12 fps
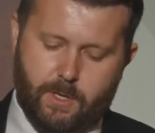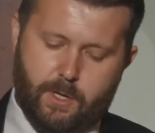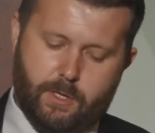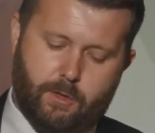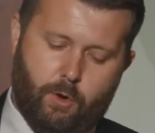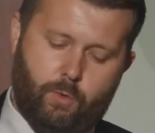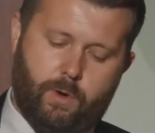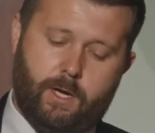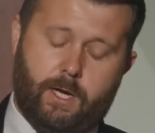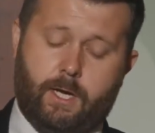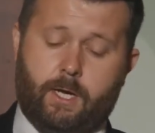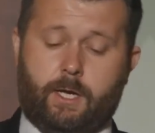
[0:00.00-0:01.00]
So,
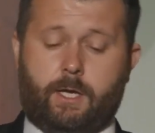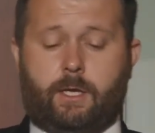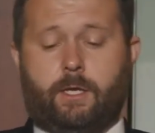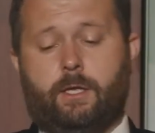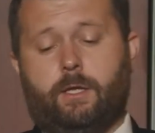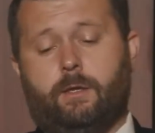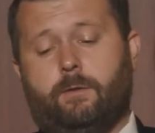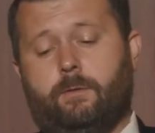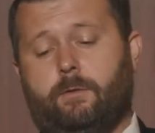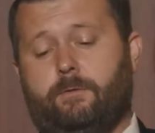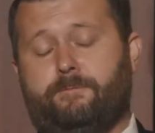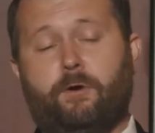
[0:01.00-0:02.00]
uh,
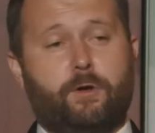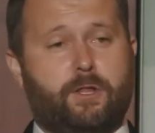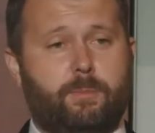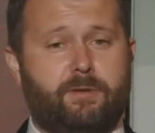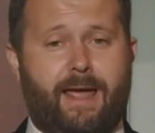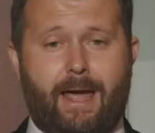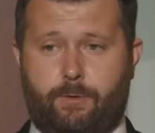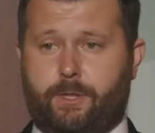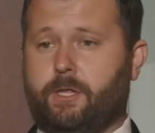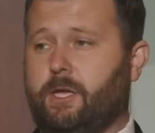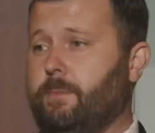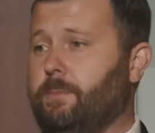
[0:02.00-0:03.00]
first, a bit of
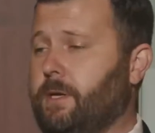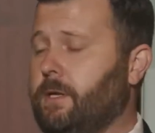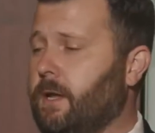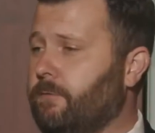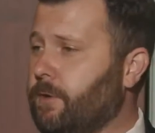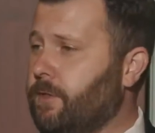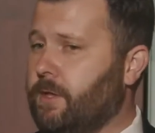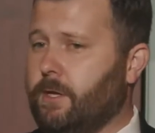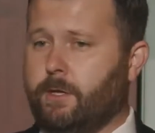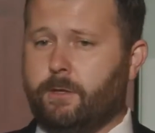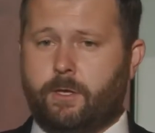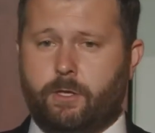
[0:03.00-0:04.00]
housekeeping.
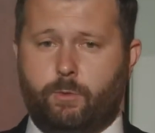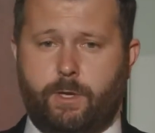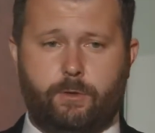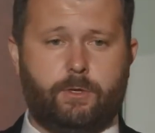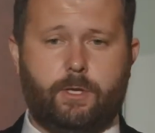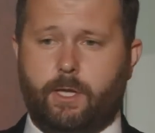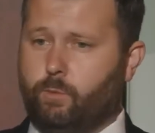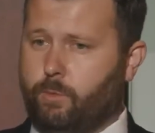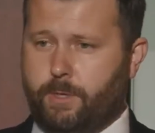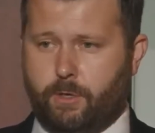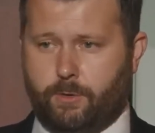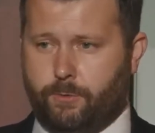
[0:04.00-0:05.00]
Everything that you hear today will
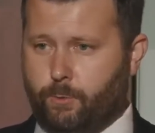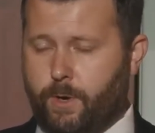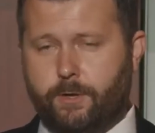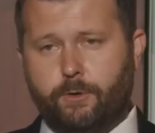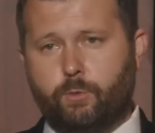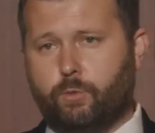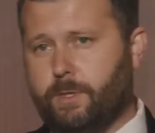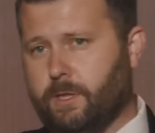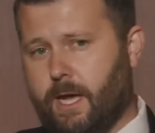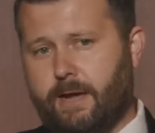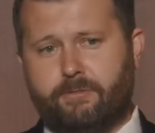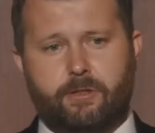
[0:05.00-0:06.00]
be on the record. We'll be
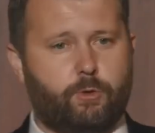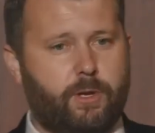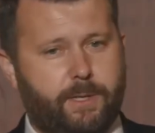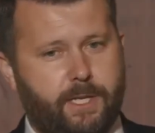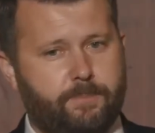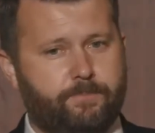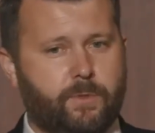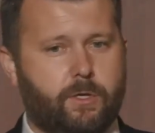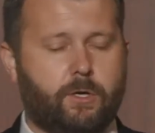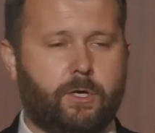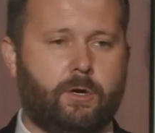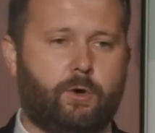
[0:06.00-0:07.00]
live streaming it
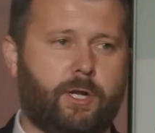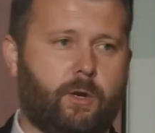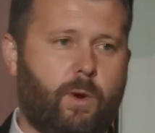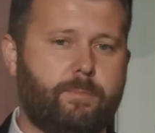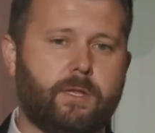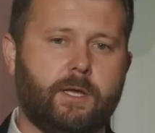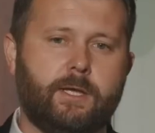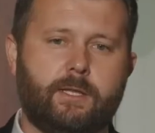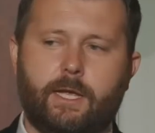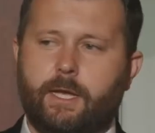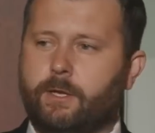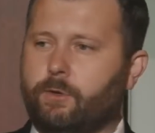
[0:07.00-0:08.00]
uh, on our website
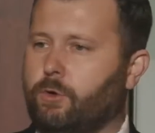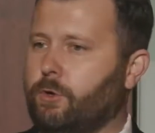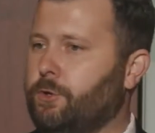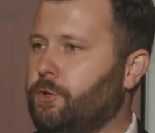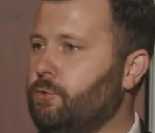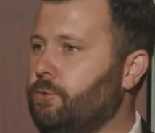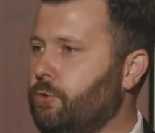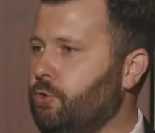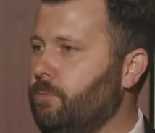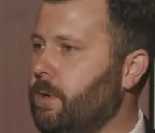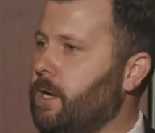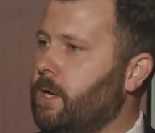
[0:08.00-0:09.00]
and on
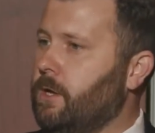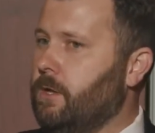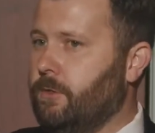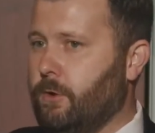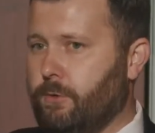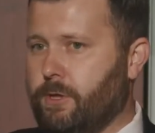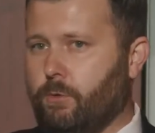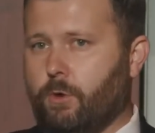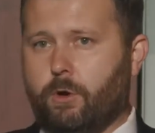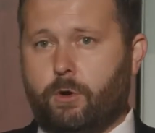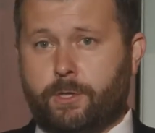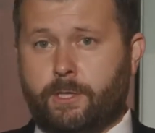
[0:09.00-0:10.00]
YouTube. Those who
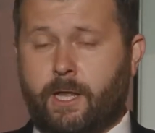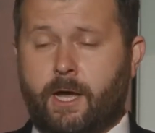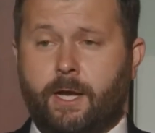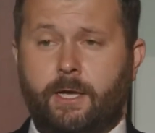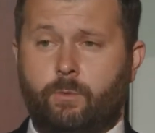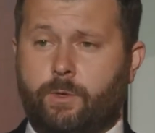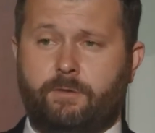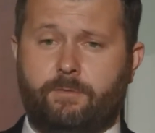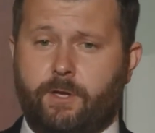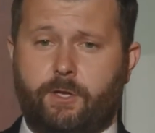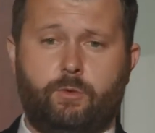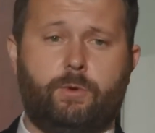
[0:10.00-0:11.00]
are online, we
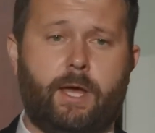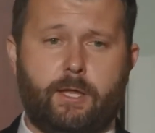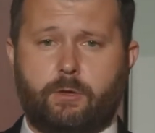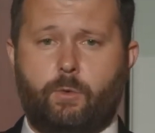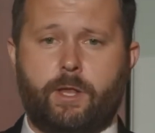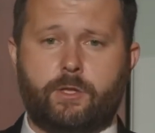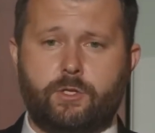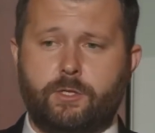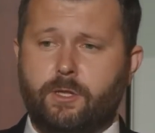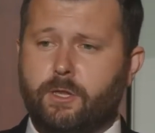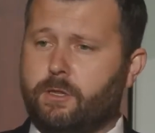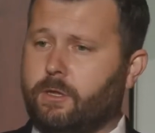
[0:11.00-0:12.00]
invite you to ask
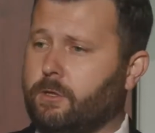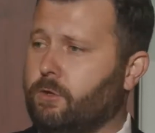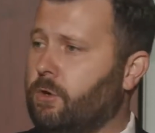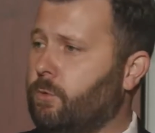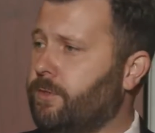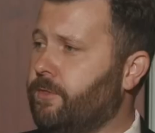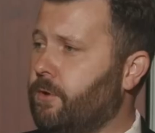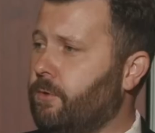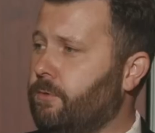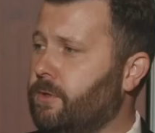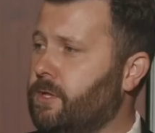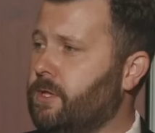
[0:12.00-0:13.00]
questions along with
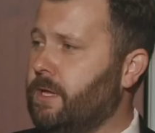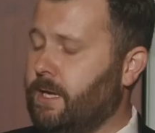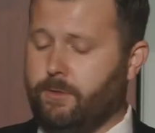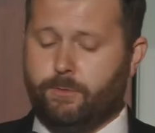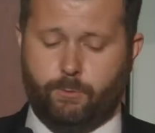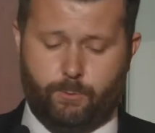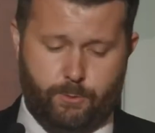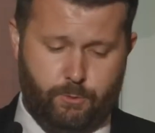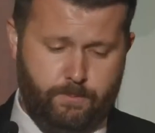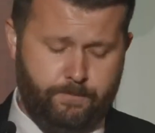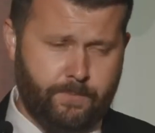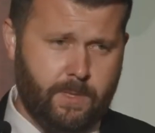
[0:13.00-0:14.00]
those in the
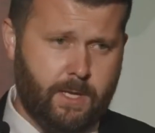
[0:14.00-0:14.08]
room.